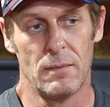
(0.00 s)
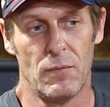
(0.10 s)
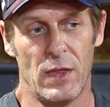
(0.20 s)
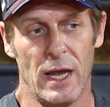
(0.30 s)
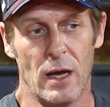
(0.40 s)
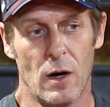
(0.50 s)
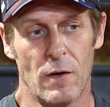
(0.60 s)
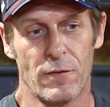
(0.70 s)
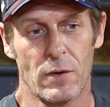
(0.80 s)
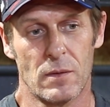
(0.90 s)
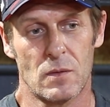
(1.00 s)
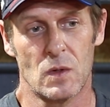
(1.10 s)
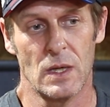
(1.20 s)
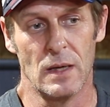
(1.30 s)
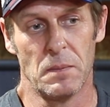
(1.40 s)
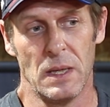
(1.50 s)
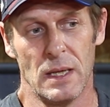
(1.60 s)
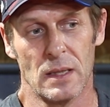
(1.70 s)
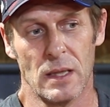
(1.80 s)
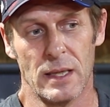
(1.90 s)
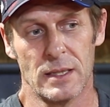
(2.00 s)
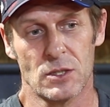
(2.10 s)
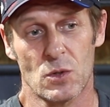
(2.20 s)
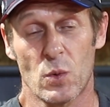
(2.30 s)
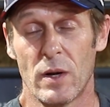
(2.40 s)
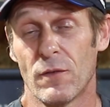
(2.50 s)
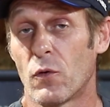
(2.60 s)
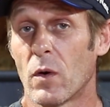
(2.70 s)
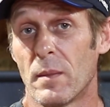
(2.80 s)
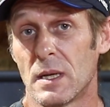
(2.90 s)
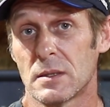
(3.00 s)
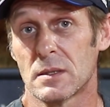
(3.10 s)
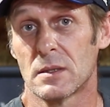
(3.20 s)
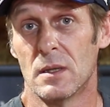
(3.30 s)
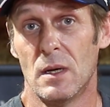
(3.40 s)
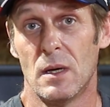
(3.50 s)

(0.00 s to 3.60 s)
they offered to get me in the list 3 or 4 months,